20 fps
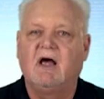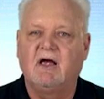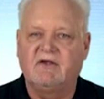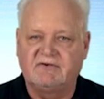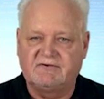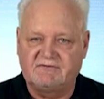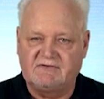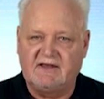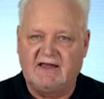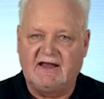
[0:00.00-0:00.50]

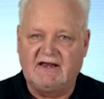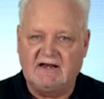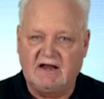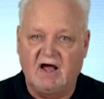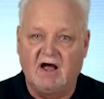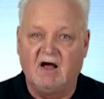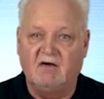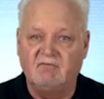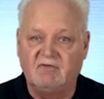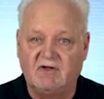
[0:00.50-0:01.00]
estate
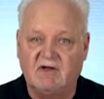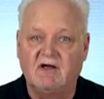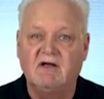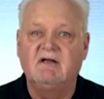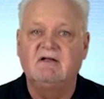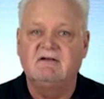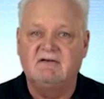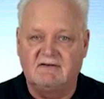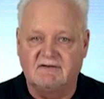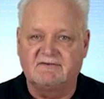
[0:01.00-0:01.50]
of the
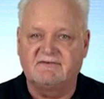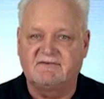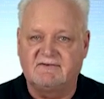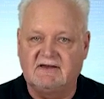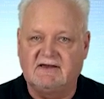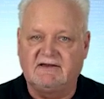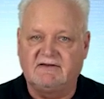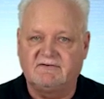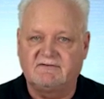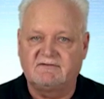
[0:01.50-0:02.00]

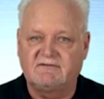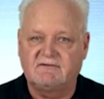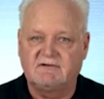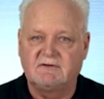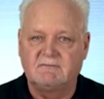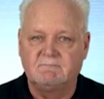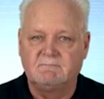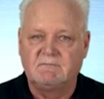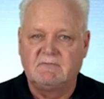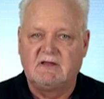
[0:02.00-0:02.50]

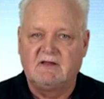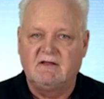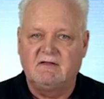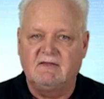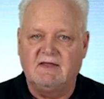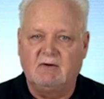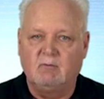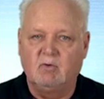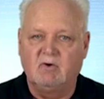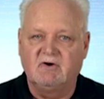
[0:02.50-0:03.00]
deceased.
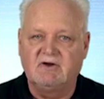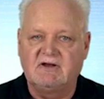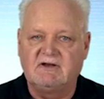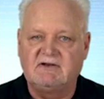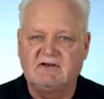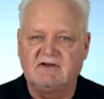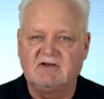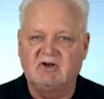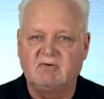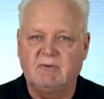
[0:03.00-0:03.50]
They will
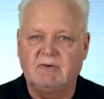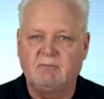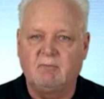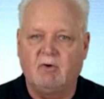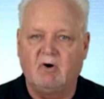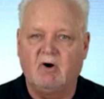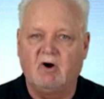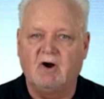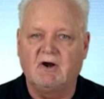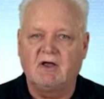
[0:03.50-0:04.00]
continue to be
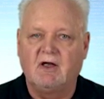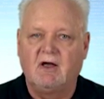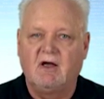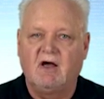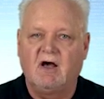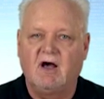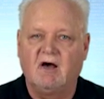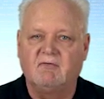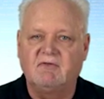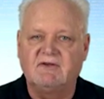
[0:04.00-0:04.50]
part
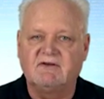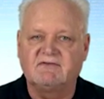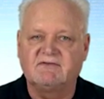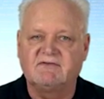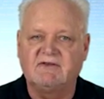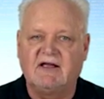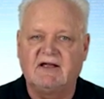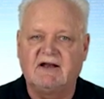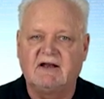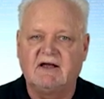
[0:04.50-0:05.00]
of the
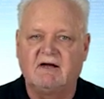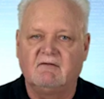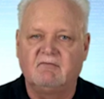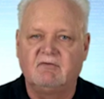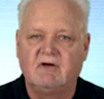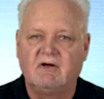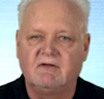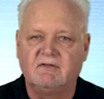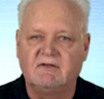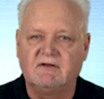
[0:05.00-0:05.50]
estate
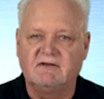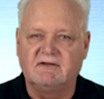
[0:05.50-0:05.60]
of the